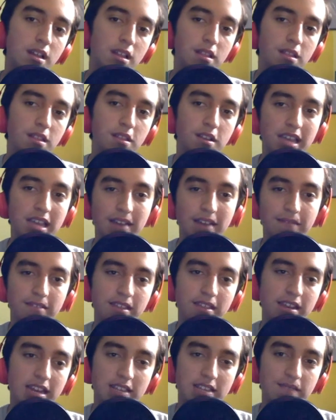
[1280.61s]
look out for
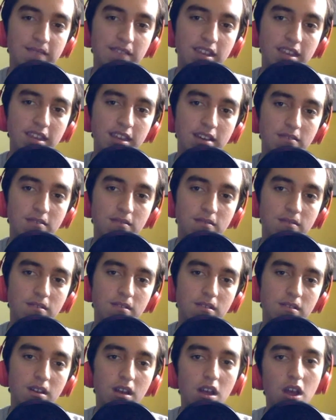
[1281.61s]
the next video
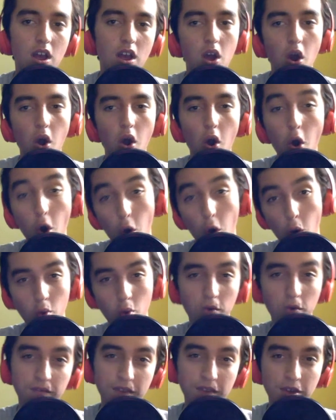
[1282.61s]

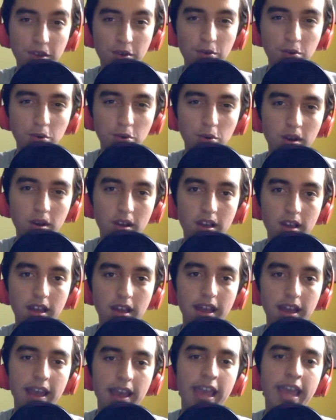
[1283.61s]
or review.
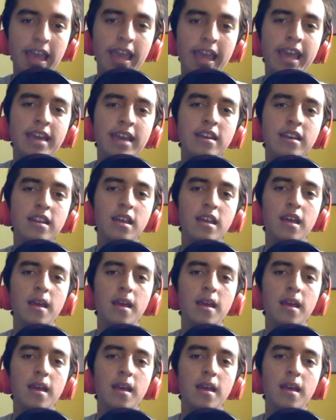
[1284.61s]
And